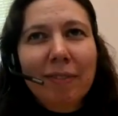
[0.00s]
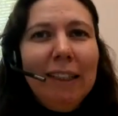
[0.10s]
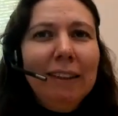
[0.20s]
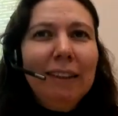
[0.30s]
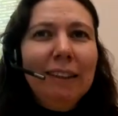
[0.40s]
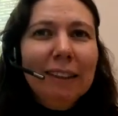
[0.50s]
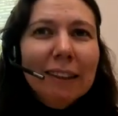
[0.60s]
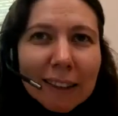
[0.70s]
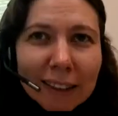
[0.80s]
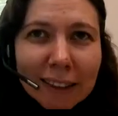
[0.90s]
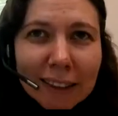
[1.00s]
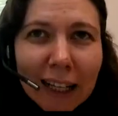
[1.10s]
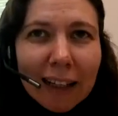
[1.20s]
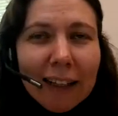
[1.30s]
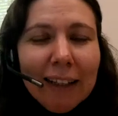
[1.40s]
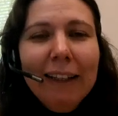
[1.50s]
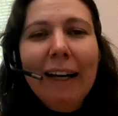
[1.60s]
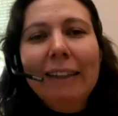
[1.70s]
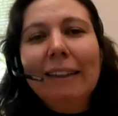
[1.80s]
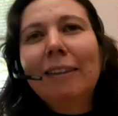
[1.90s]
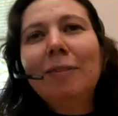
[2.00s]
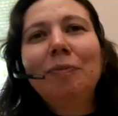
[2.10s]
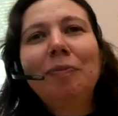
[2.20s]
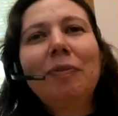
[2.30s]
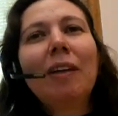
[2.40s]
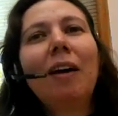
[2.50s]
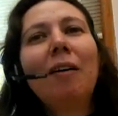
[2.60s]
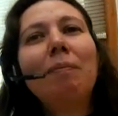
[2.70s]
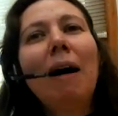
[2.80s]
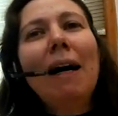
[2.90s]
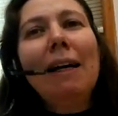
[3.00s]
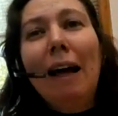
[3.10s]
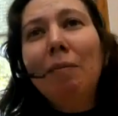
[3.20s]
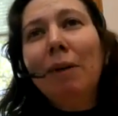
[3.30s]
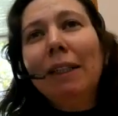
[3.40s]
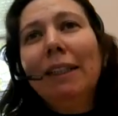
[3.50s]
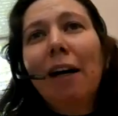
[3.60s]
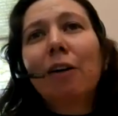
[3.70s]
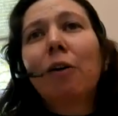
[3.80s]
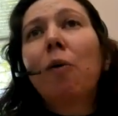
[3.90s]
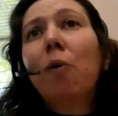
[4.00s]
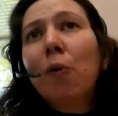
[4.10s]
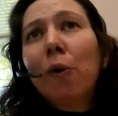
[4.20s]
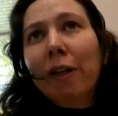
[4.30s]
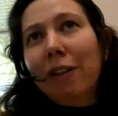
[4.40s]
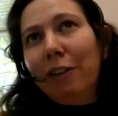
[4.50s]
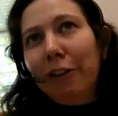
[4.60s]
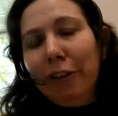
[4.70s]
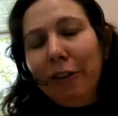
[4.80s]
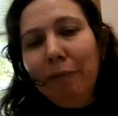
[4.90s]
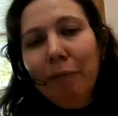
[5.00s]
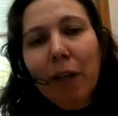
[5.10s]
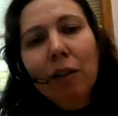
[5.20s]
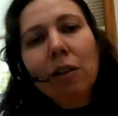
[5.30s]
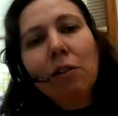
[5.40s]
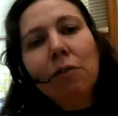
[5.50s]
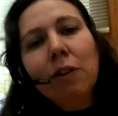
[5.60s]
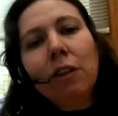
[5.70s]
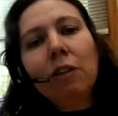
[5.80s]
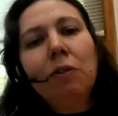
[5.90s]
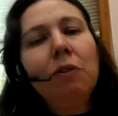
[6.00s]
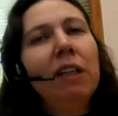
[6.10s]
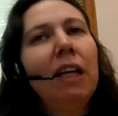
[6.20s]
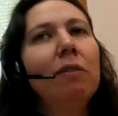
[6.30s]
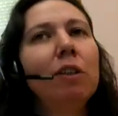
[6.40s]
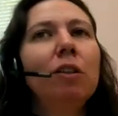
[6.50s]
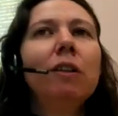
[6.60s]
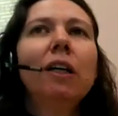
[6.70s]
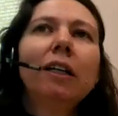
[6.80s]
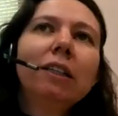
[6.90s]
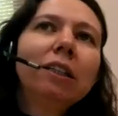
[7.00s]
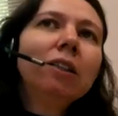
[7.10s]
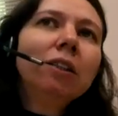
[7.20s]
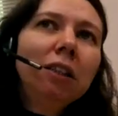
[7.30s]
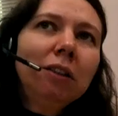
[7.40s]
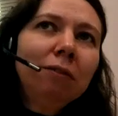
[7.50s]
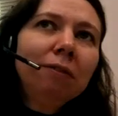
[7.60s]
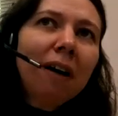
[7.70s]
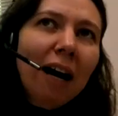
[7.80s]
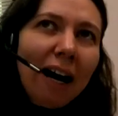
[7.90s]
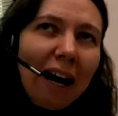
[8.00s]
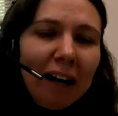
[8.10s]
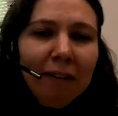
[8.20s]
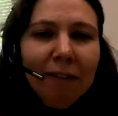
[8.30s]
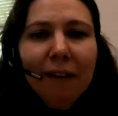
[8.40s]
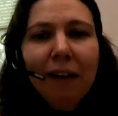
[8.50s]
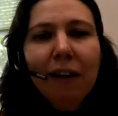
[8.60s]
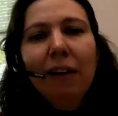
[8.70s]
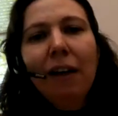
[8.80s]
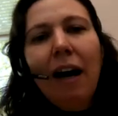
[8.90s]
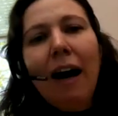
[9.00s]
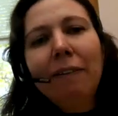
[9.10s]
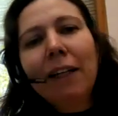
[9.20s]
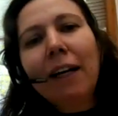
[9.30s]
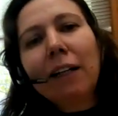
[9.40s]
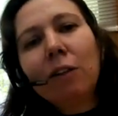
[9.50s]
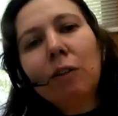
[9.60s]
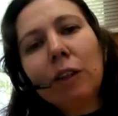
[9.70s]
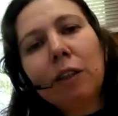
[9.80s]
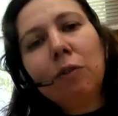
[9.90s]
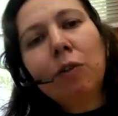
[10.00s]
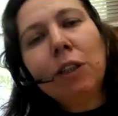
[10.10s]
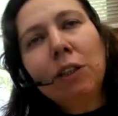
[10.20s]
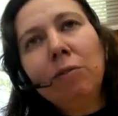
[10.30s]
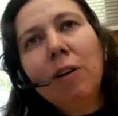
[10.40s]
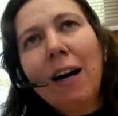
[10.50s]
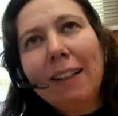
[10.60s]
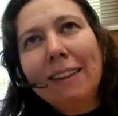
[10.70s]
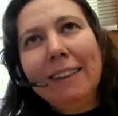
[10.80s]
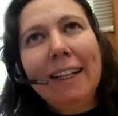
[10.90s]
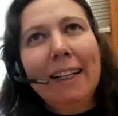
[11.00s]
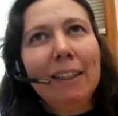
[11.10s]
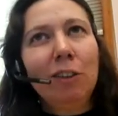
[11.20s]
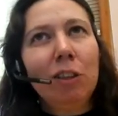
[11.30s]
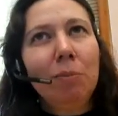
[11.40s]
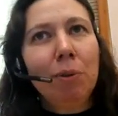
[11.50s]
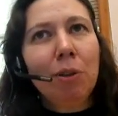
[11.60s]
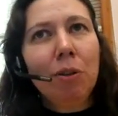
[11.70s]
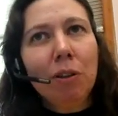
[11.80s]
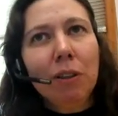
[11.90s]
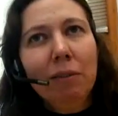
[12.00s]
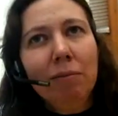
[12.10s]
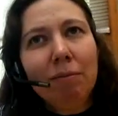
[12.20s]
Is, yes, my numbers are ordered. So first of all, when I was looking at 35, after I looked at 41, did I have to keep on going?